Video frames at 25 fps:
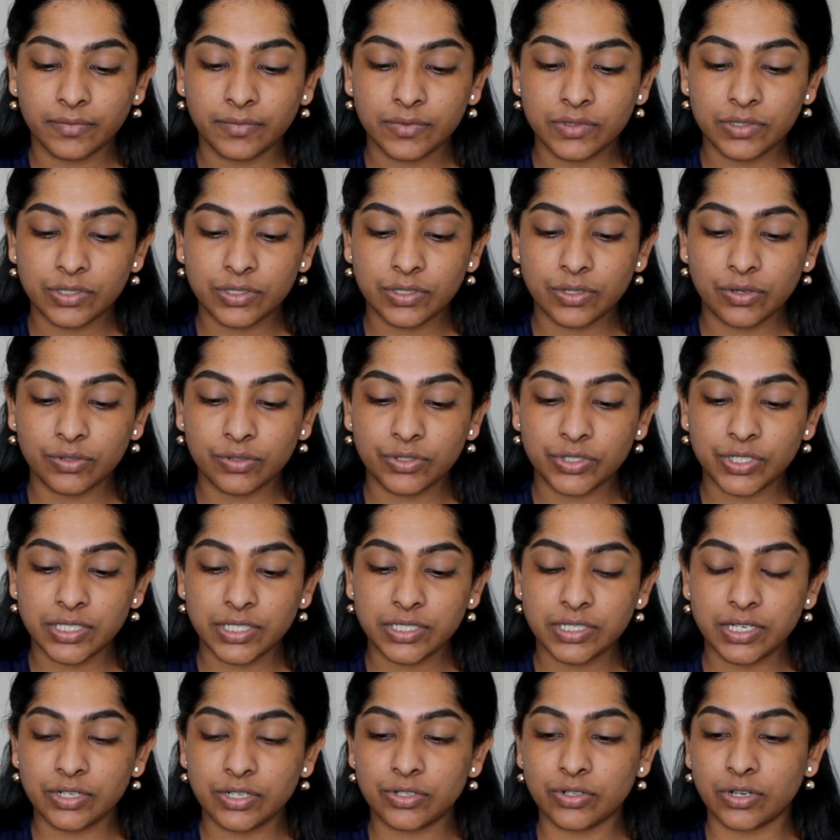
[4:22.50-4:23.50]
so
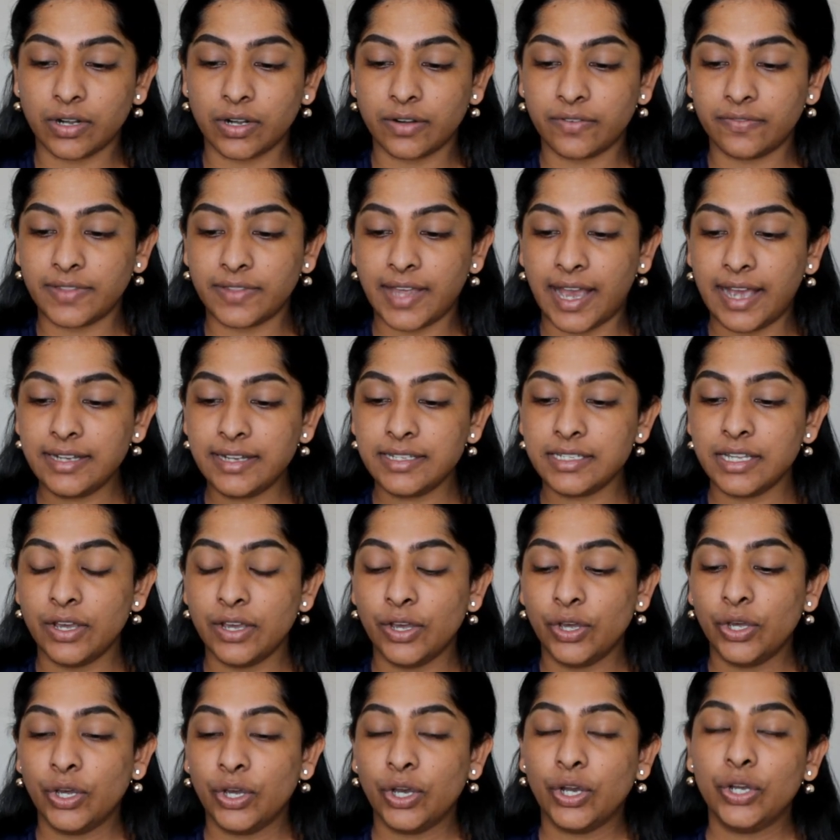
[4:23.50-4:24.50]
just a dot of that.
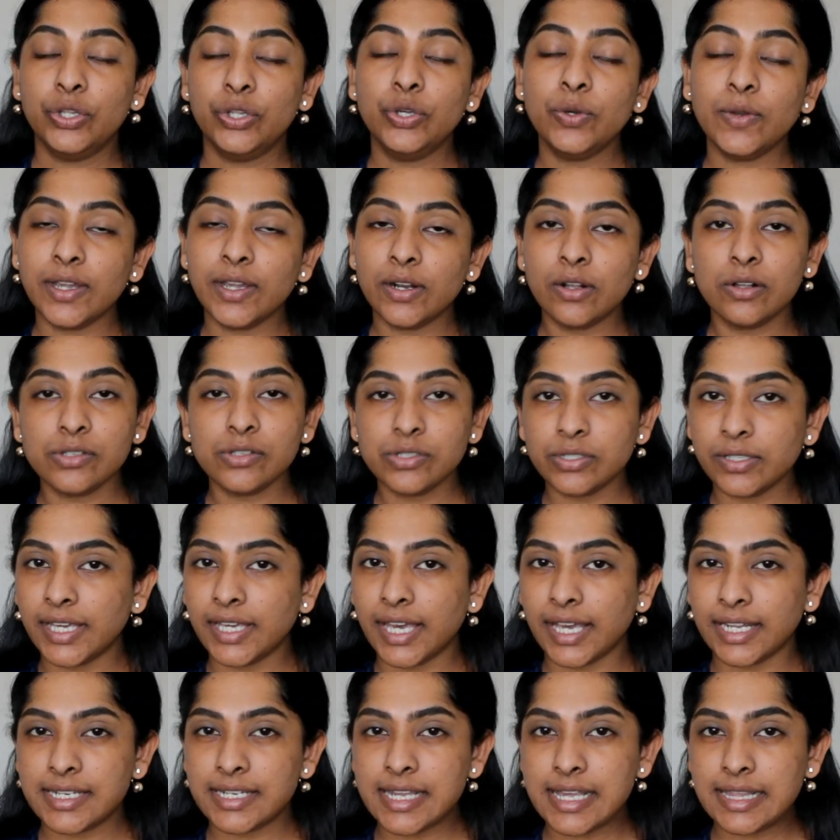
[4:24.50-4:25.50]
You can also
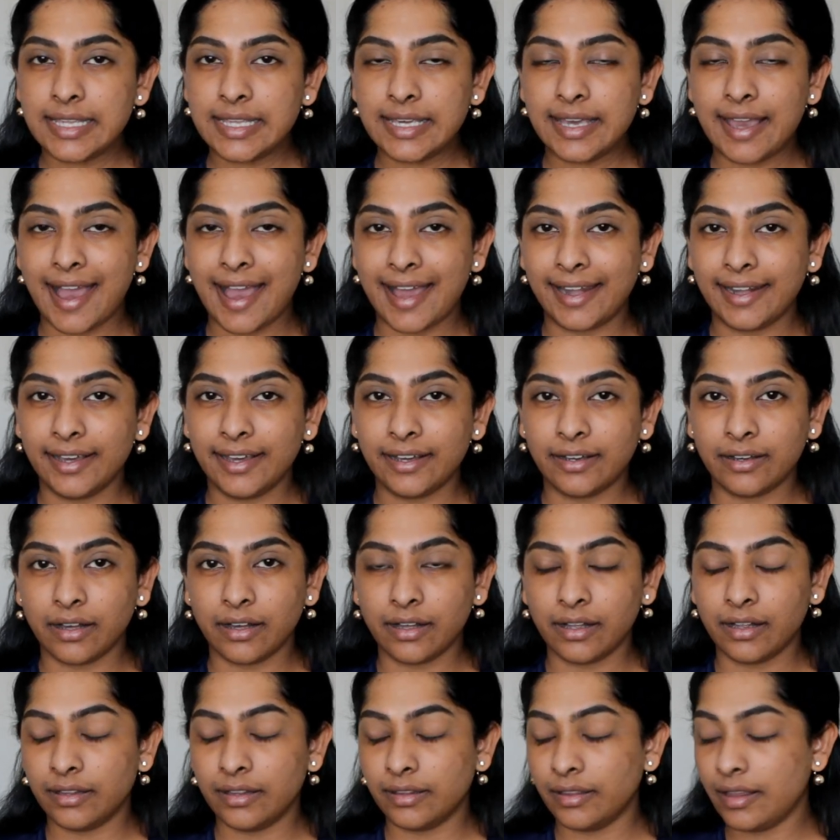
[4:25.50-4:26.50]
get the L A.
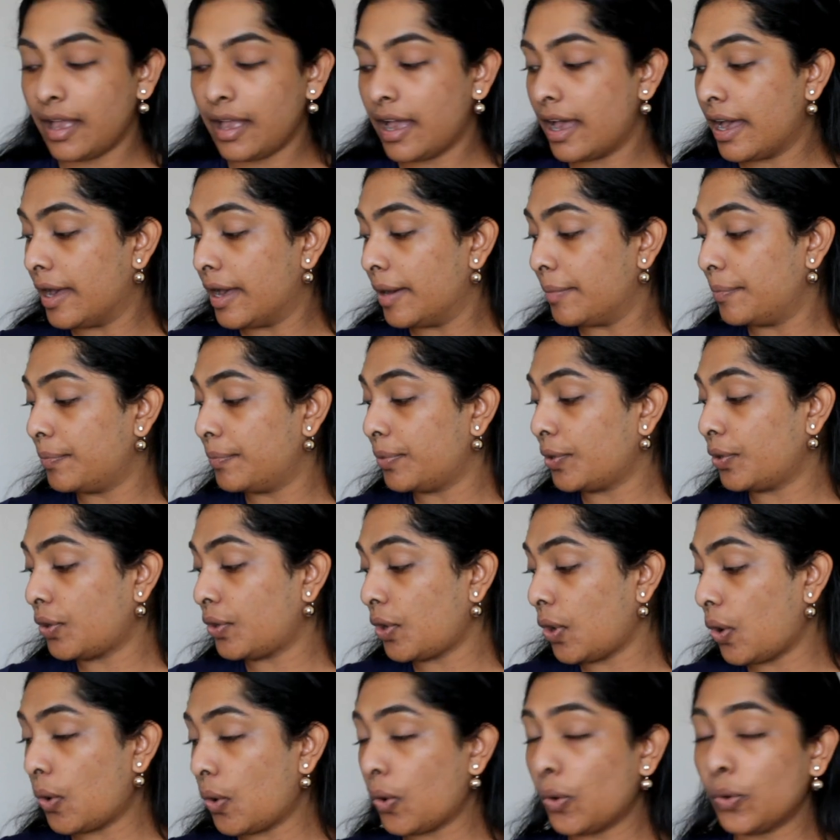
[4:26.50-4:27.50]
Girl uh,
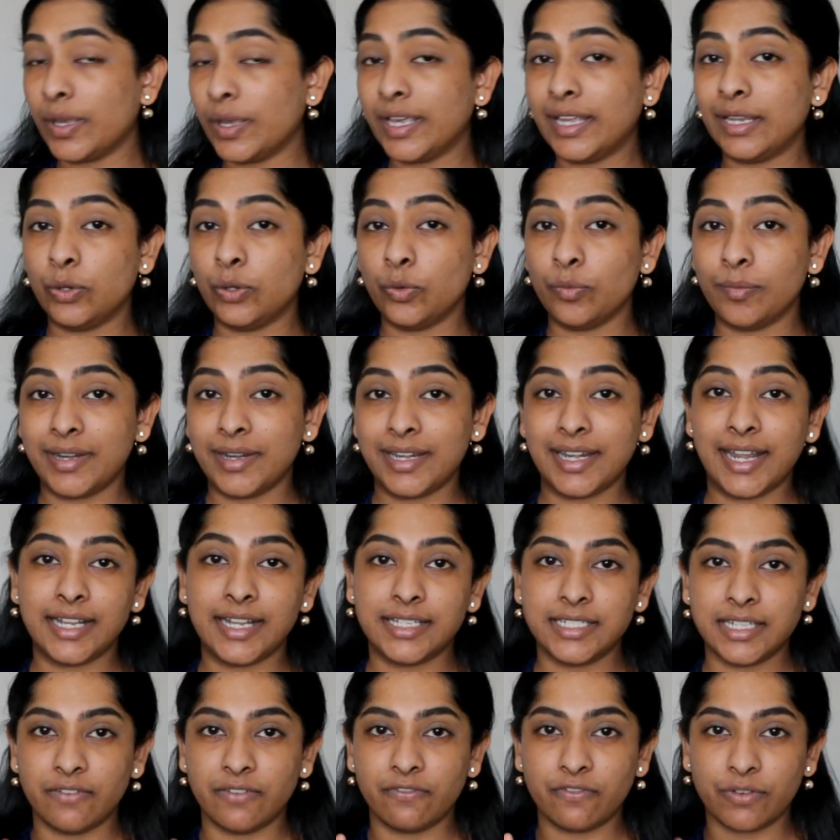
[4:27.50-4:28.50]
Pro
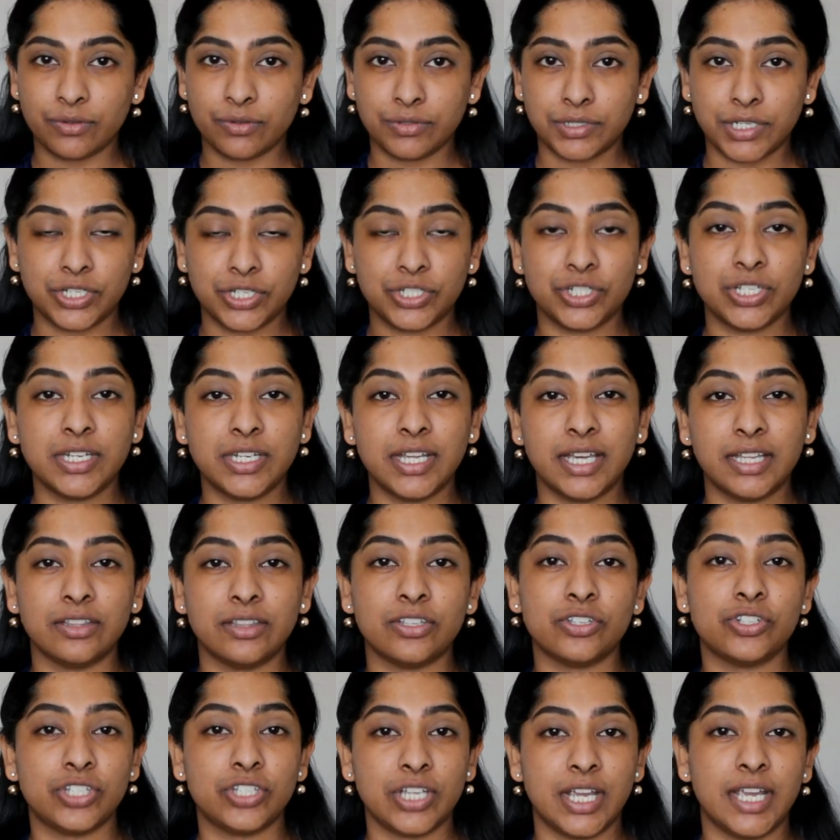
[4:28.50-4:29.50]
Illuminating Foundation in
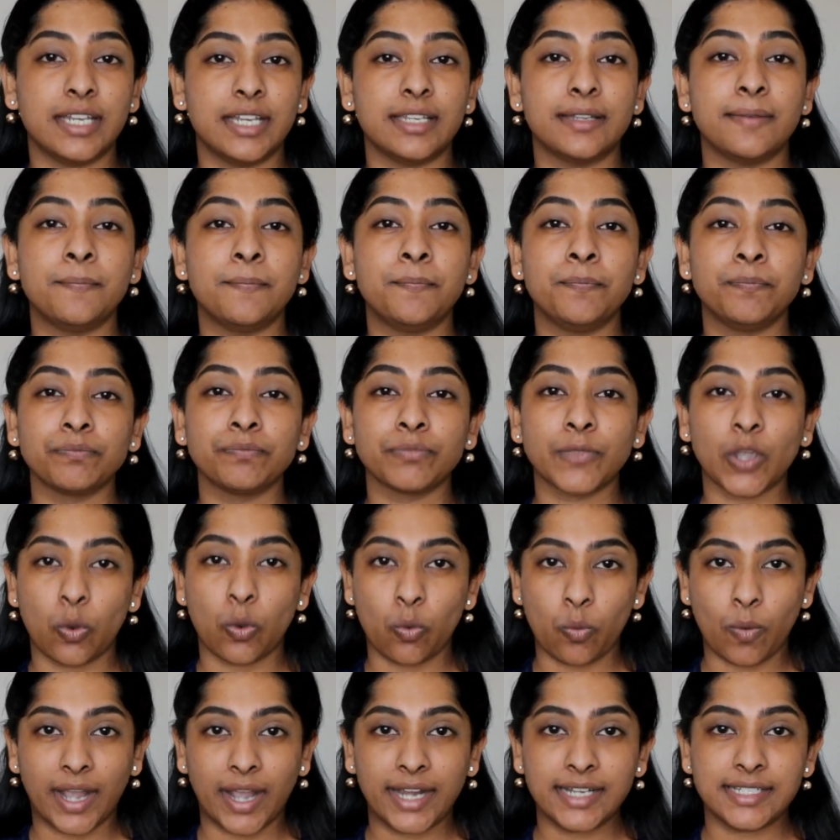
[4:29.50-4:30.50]
the shade
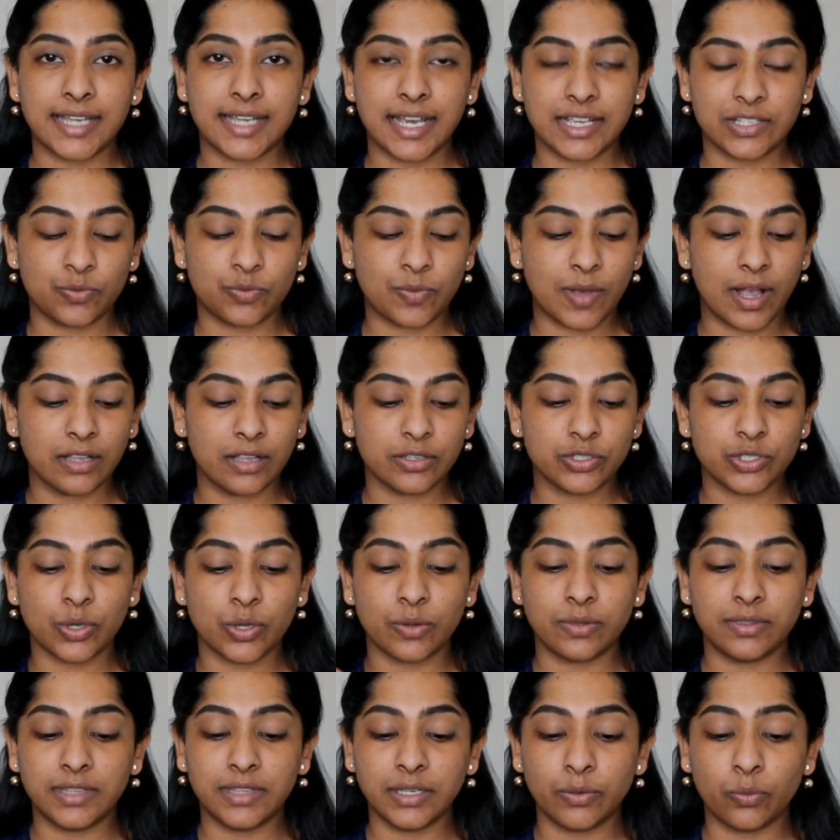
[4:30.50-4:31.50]
White as well.
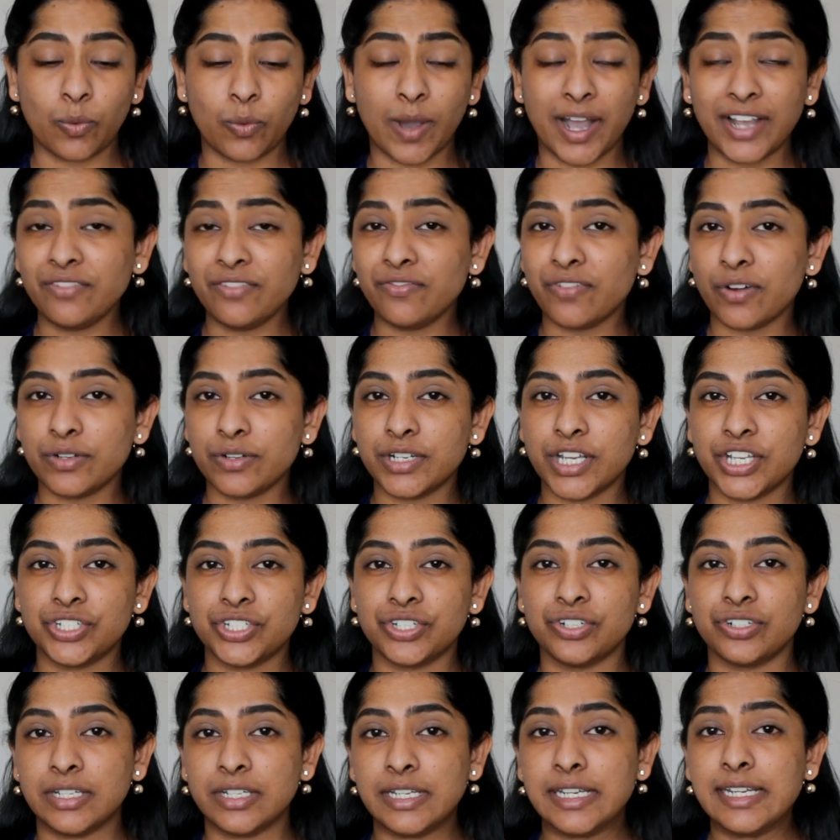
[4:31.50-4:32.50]
So the white
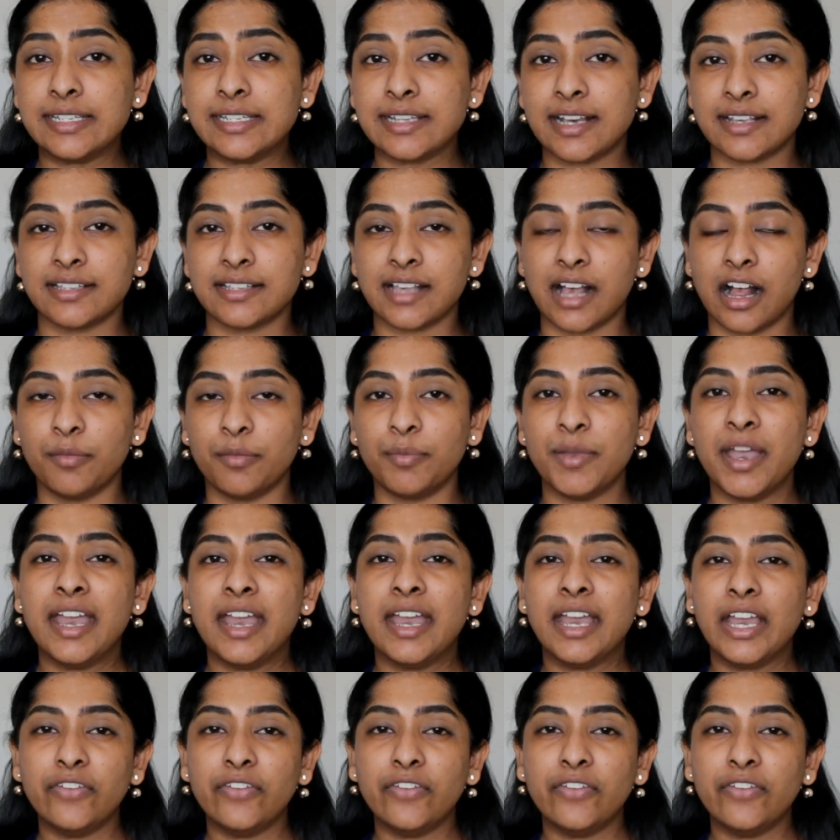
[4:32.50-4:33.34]
foundation really does help.